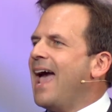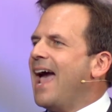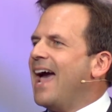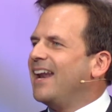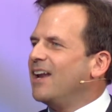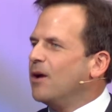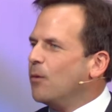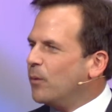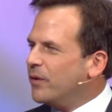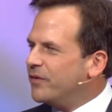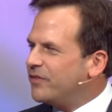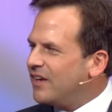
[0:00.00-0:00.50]

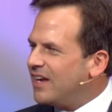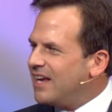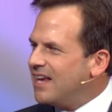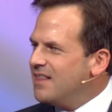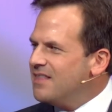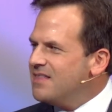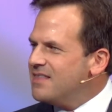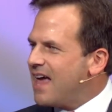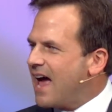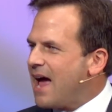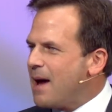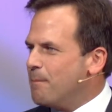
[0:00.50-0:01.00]
And it was
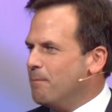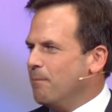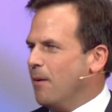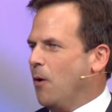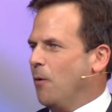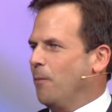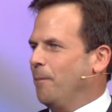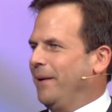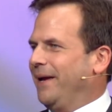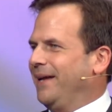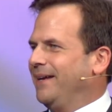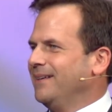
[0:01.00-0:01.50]
in that
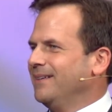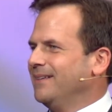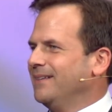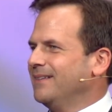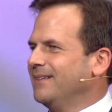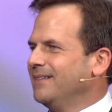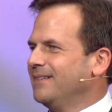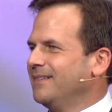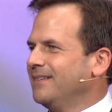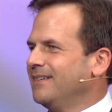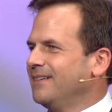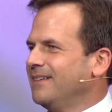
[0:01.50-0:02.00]
moment
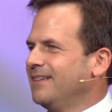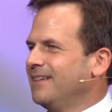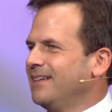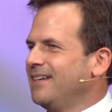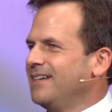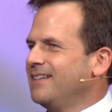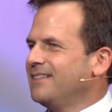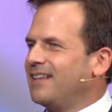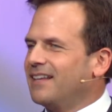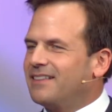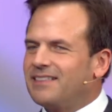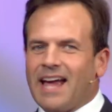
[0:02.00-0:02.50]

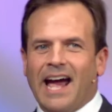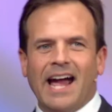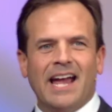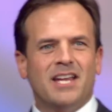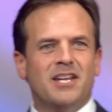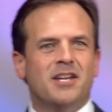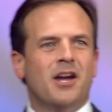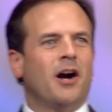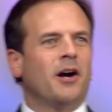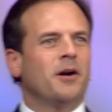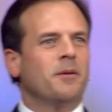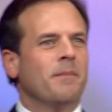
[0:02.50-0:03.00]
that
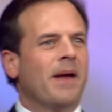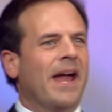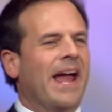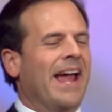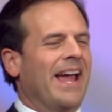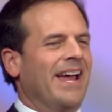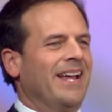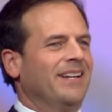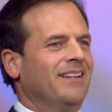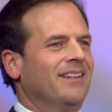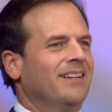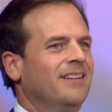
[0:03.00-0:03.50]
that young
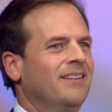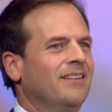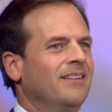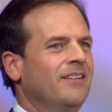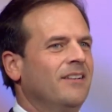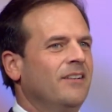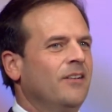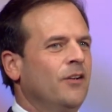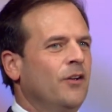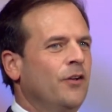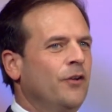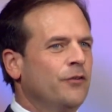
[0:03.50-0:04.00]
man
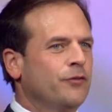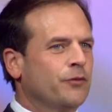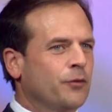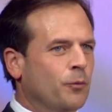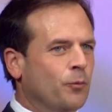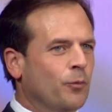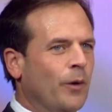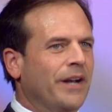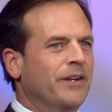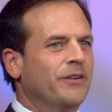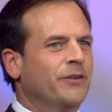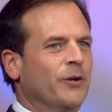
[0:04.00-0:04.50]

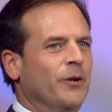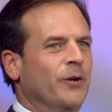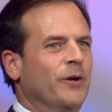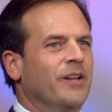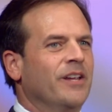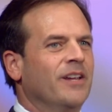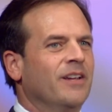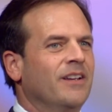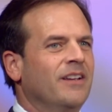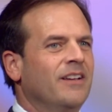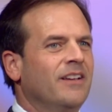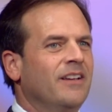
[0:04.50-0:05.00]

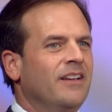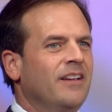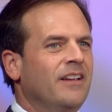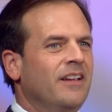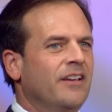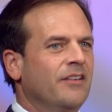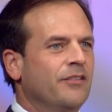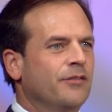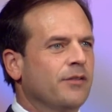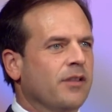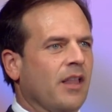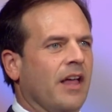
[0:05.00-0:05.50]
surrendered
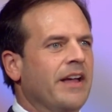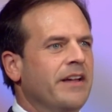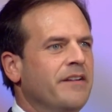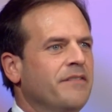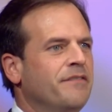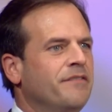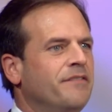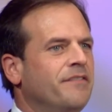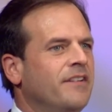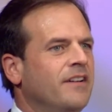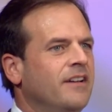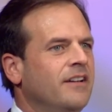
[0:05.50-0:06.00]
his
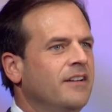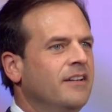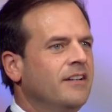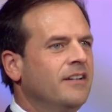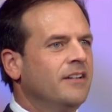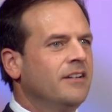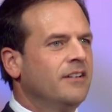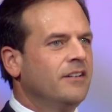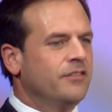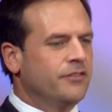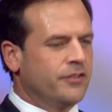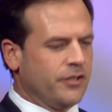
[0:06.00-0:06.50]
life
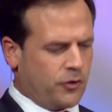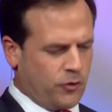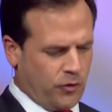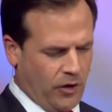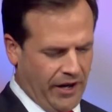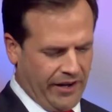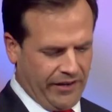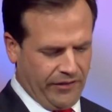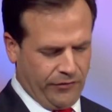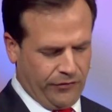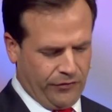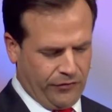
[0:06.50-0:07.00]
to
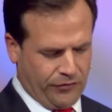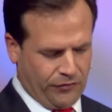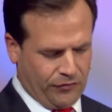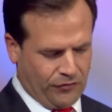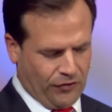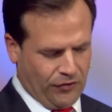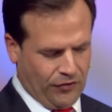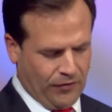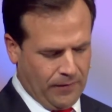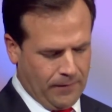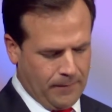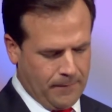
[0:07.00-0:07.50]

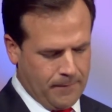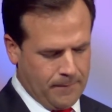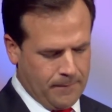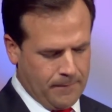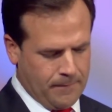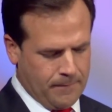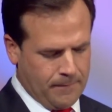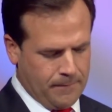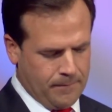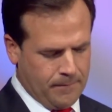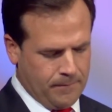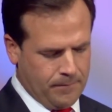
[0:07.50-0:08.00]
Christ.
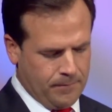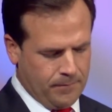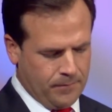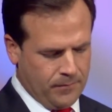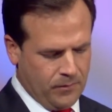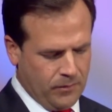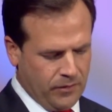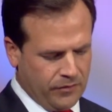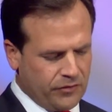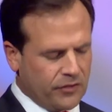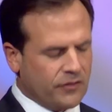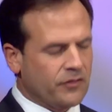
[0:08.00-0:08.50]

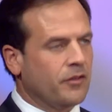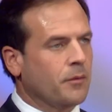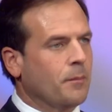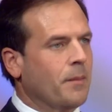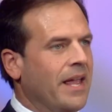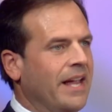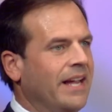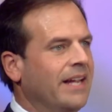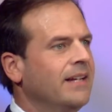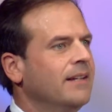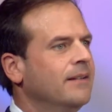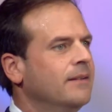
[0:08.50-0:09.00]
Listen to
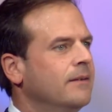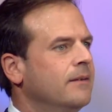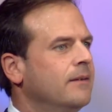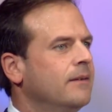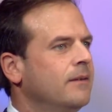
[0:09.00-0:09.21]
me.